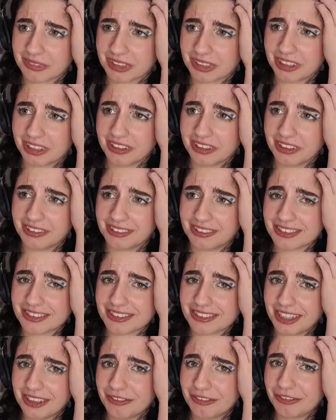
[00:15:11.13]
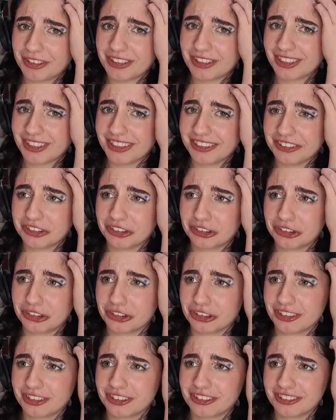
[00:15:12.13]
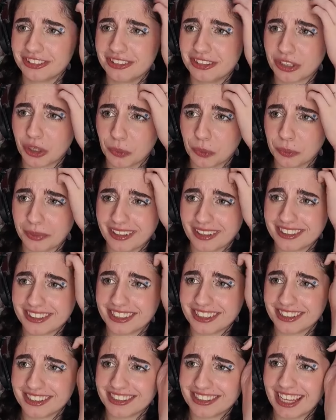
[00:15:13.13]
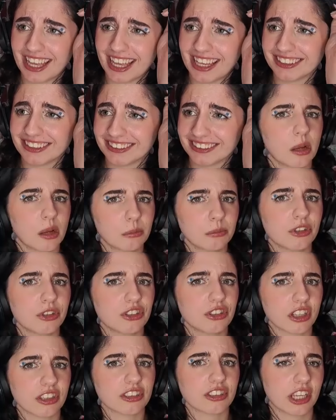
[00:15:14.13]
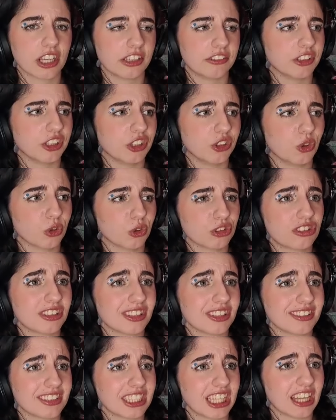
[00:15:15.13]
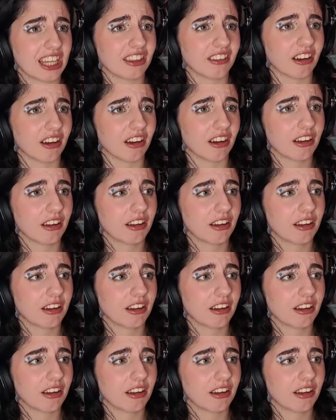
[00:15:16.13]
I think the safest thing is just go back to the tent. Numbers are safer, you gotta stick together.